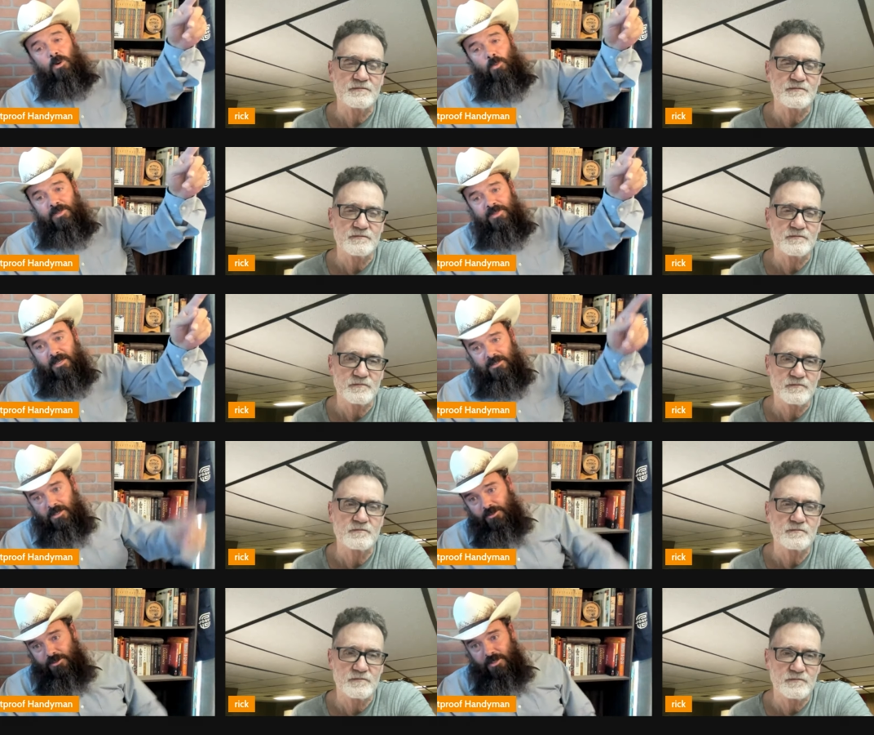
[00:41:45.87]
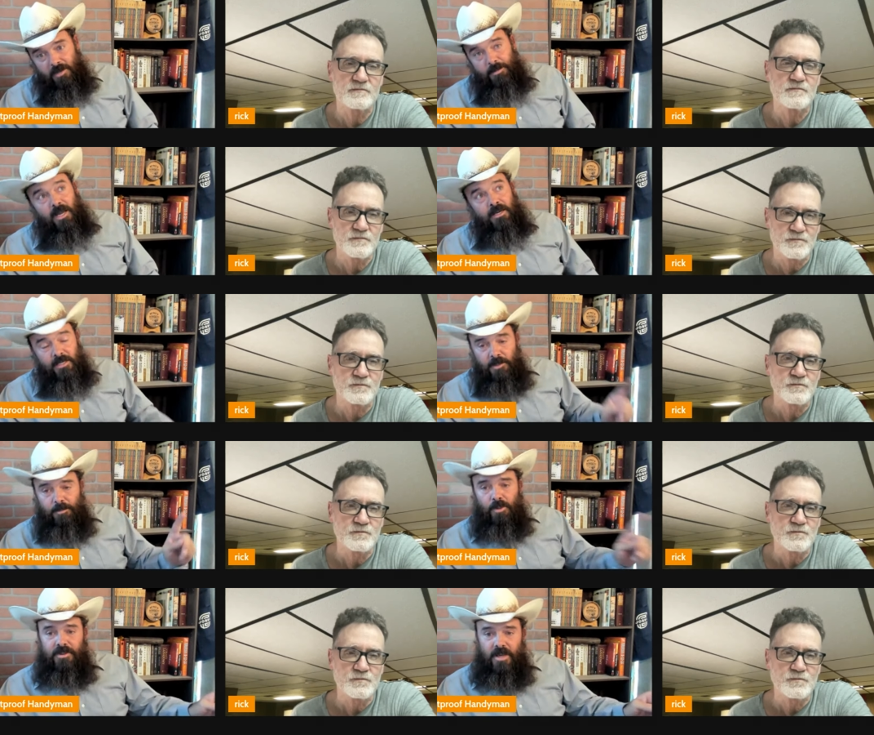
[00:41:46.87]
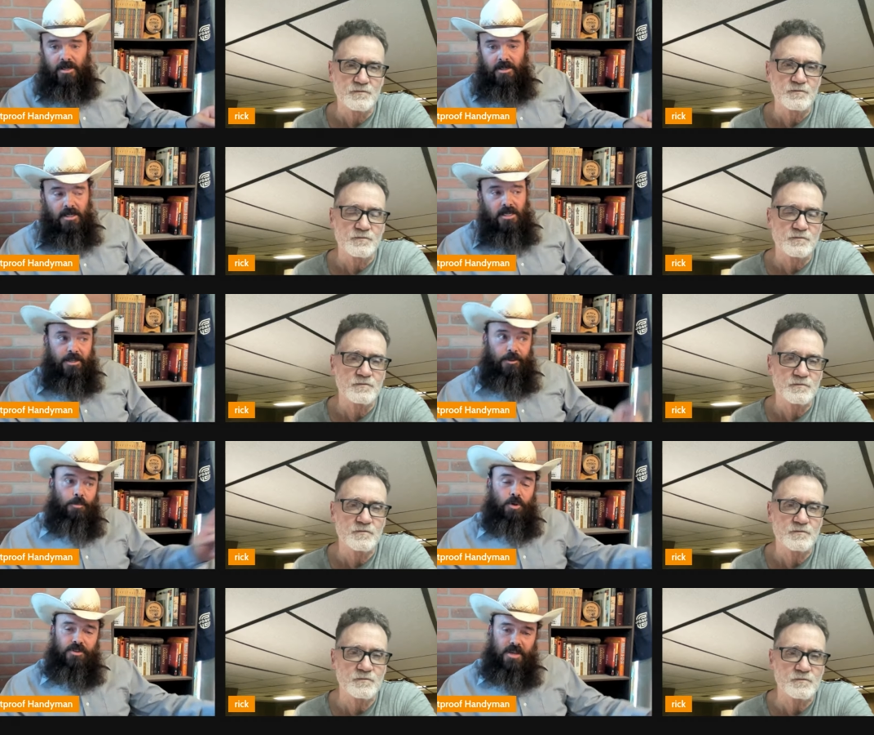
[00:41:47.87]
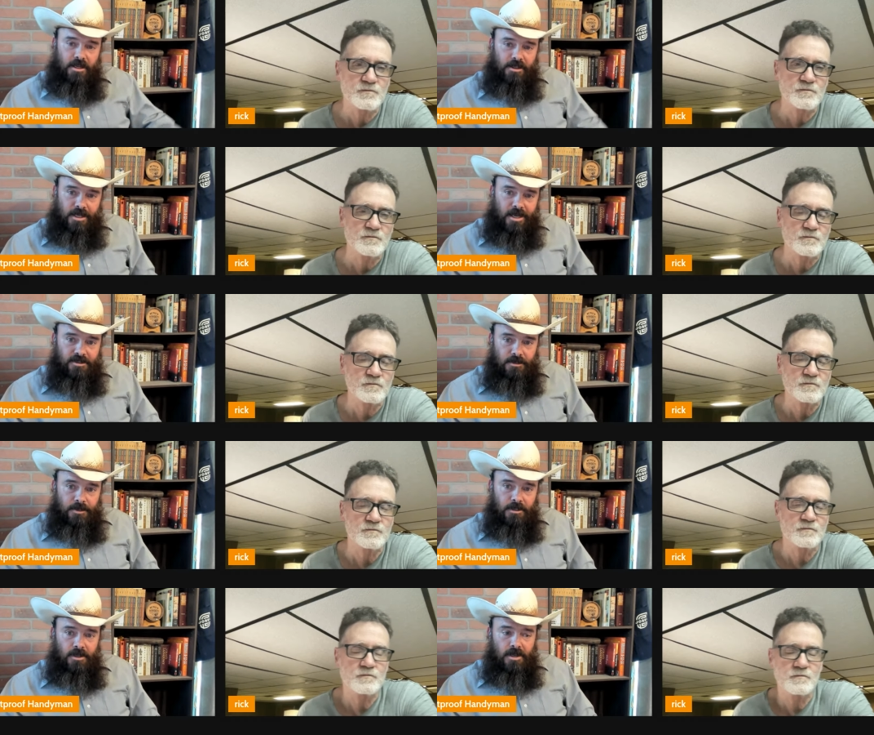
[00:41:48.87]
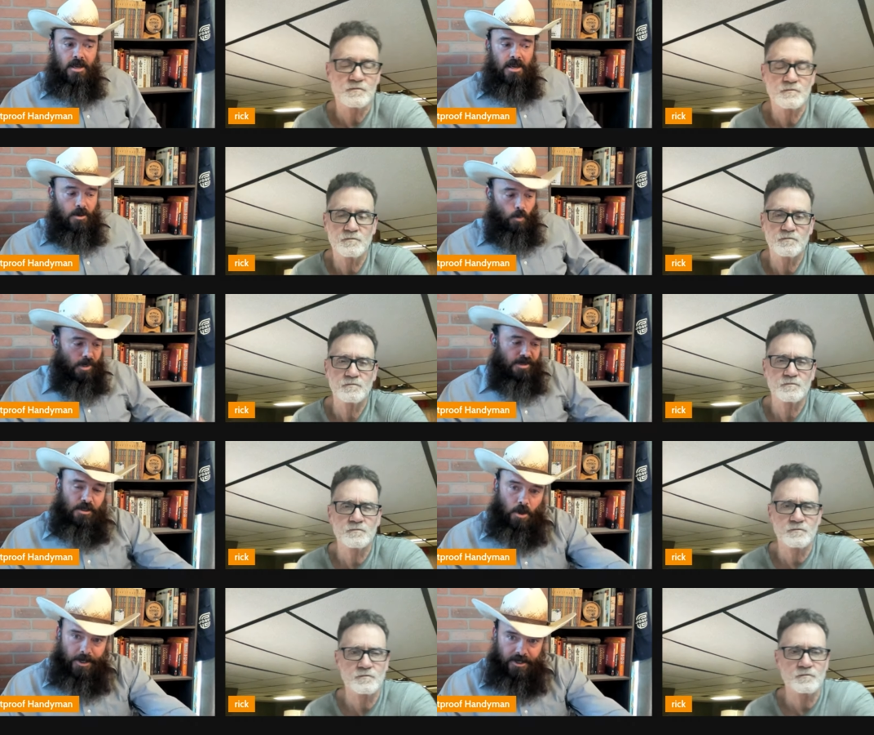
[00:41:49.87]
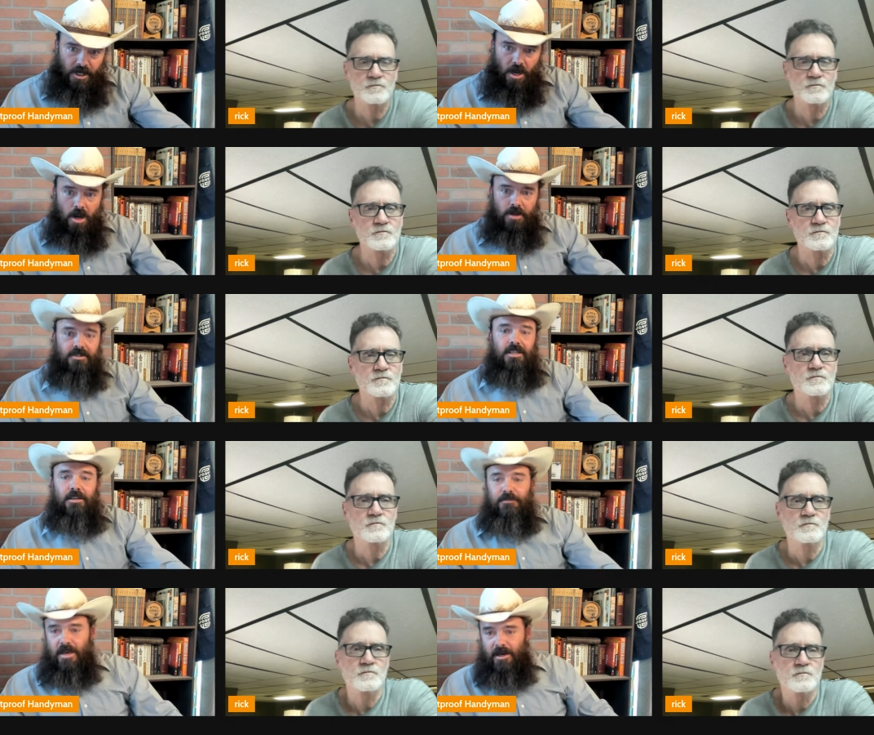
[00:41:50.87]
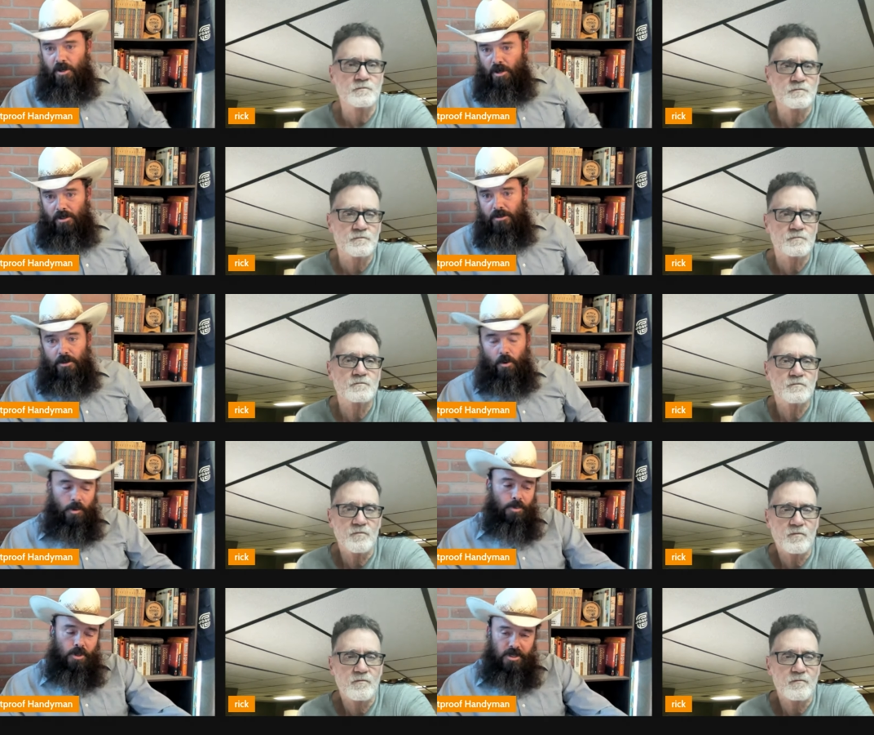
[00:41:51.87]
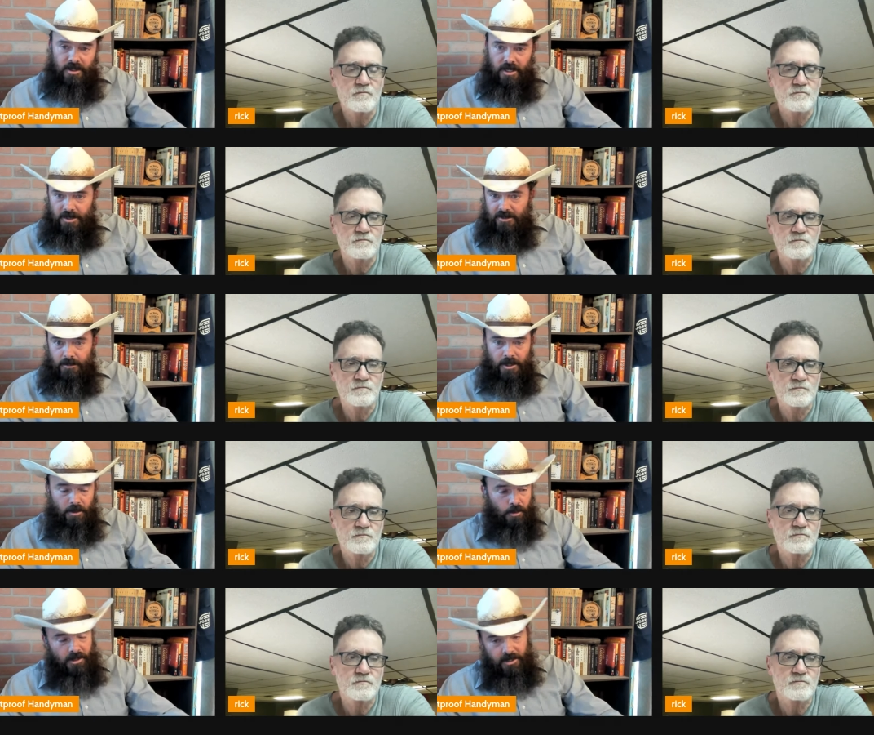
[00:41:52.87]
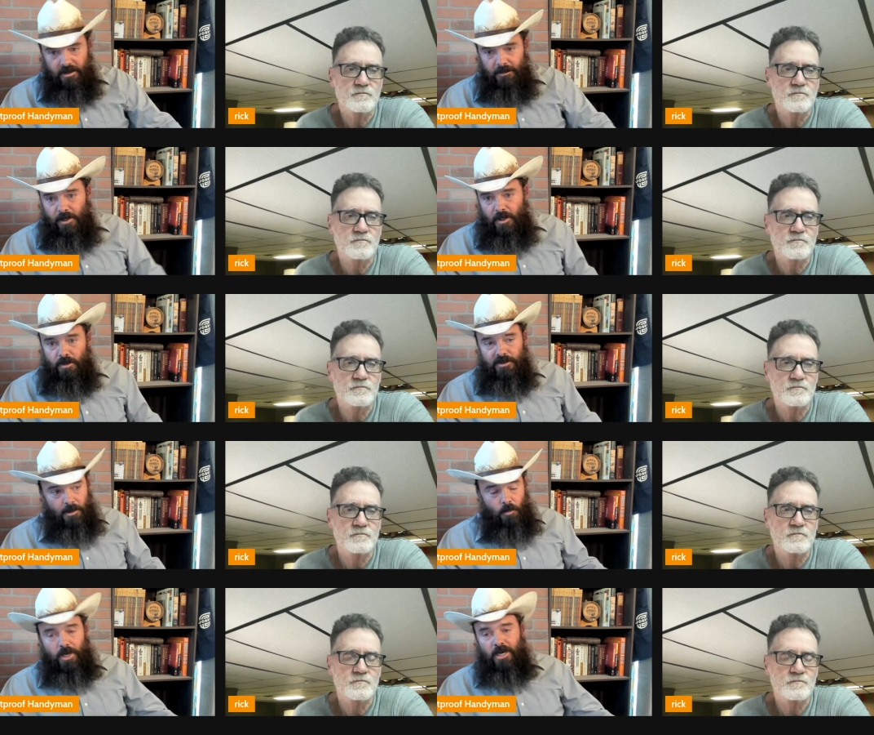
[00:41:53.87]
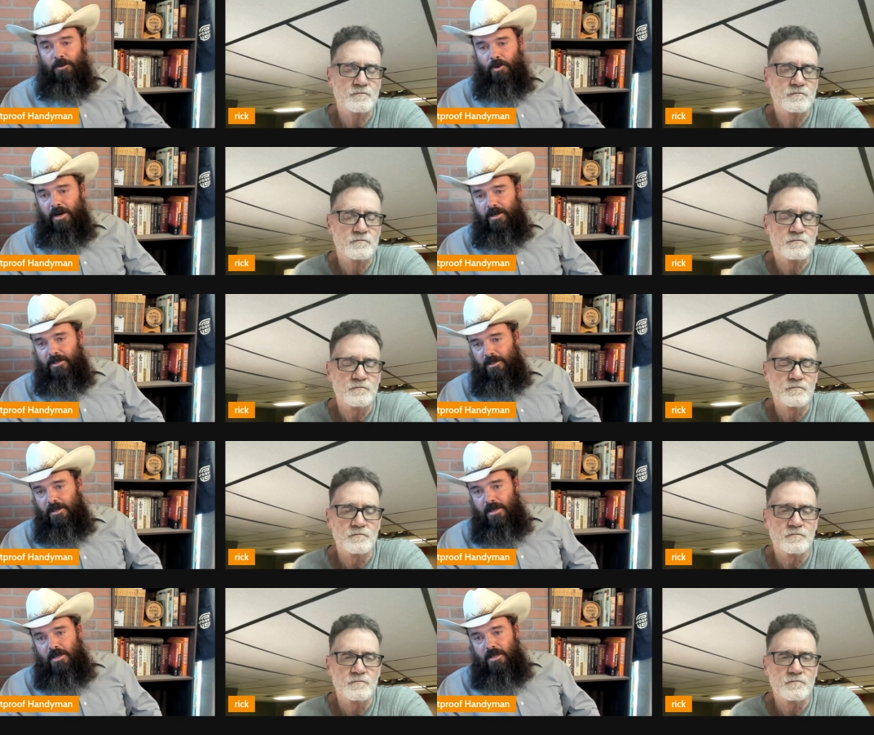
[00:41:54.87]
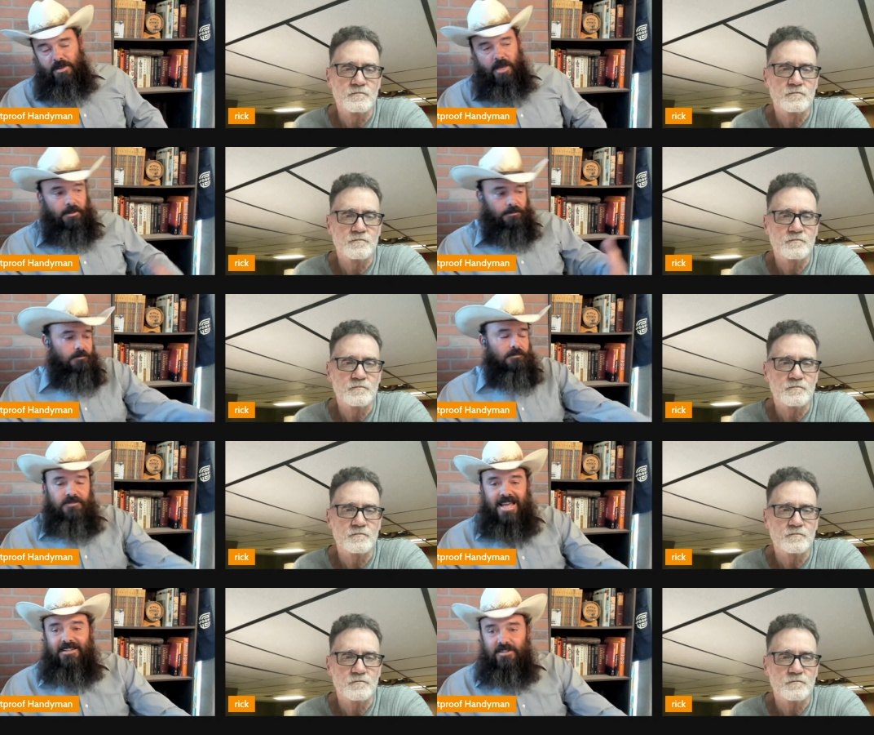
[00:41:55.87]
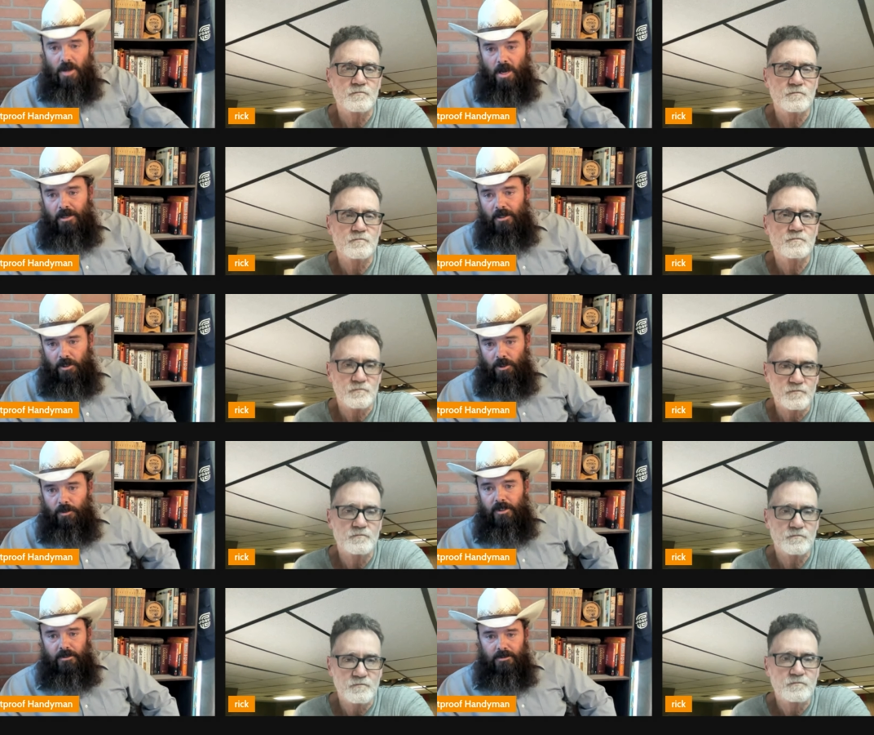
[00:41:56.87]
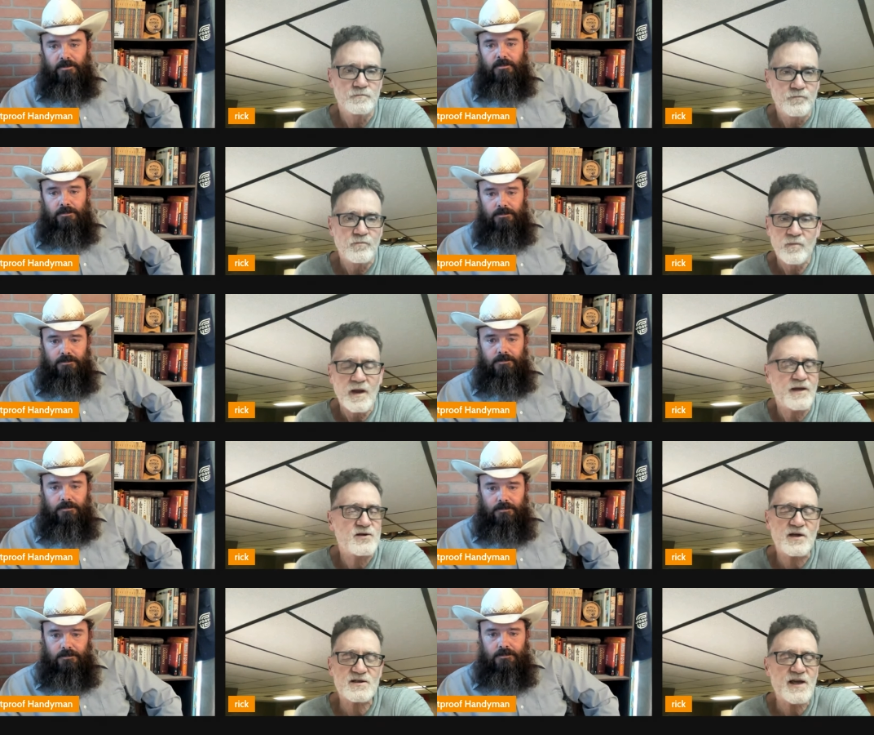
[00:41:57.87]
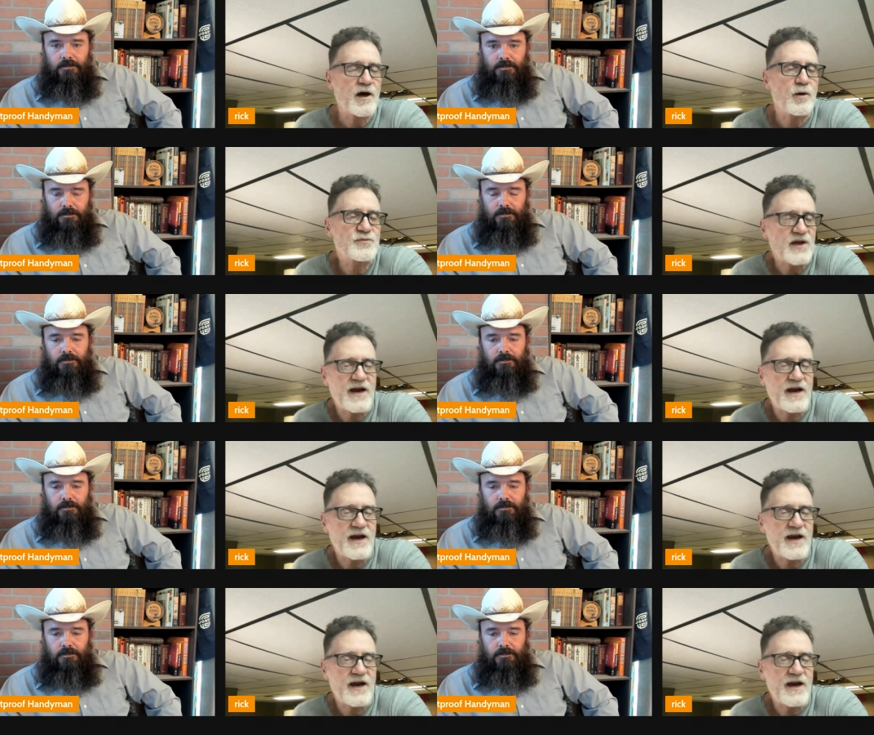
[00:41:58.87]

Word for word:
Speaker 1: to want that touched up. I need to put that, either put that in the estimate, what it's going to cost if that occurs, or put in the estimate or let them know somewhere in writing that that's not included.
Speaker 2: It just helps